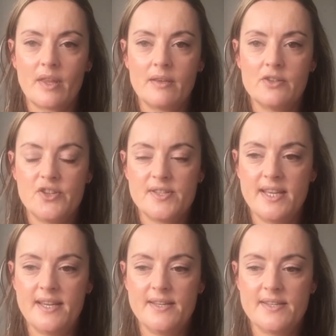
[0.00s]
she
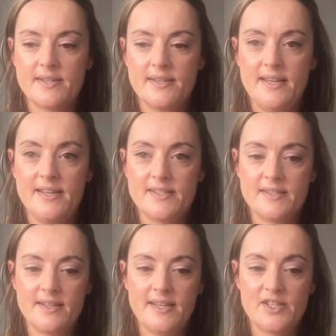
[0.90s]
says
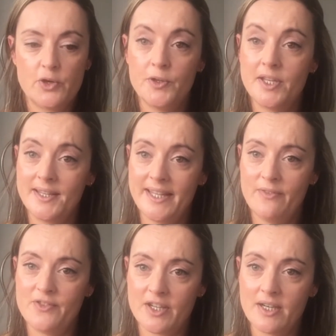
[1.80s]
he's gone and
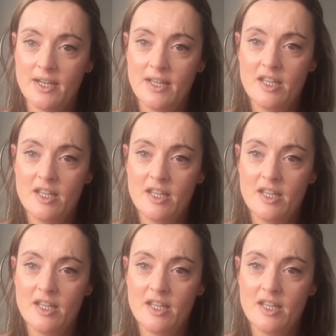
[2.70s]
left her,